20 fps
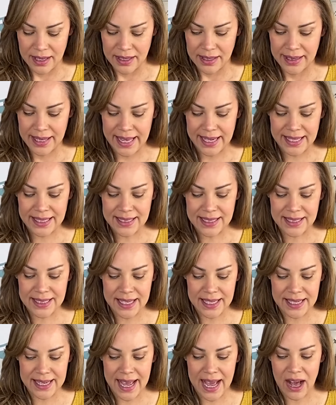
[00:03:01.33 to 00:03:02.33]
Let it
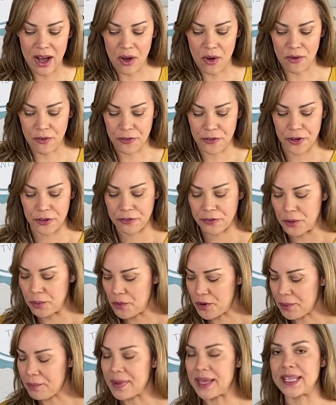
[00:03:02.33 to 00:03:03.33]
sit now for a few
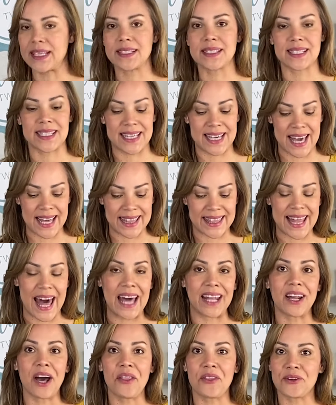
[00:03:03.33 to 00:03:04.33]
more minutes to get
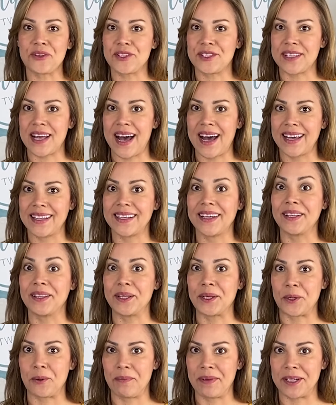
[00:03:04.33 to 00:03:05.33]
that other side a
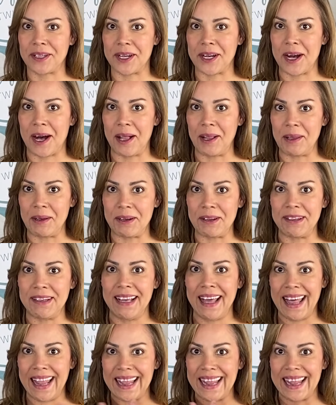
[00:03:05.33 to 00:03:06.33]
little bit of color,
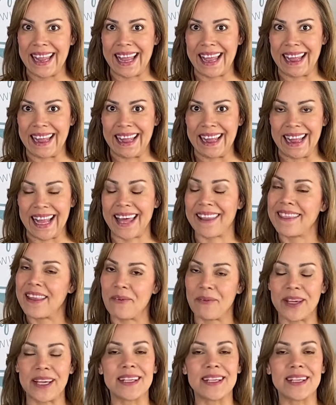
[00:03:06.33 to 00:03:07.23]
and then we